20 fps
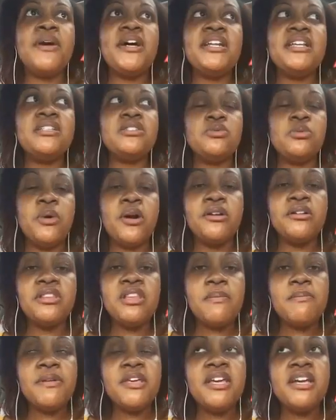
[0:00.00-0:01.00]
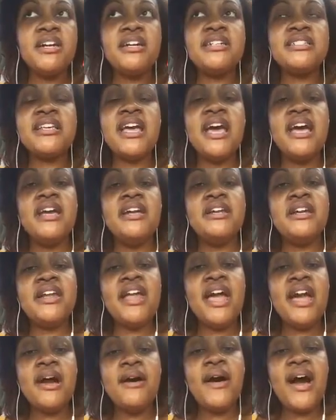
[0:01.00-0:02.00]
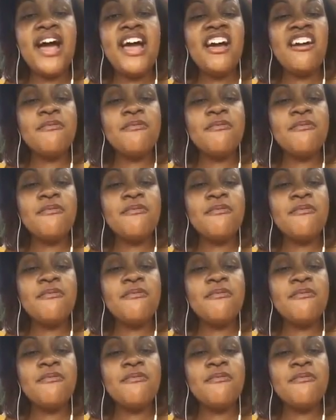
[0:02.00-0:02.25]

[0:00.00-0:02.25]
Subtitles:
but it's worth it because now I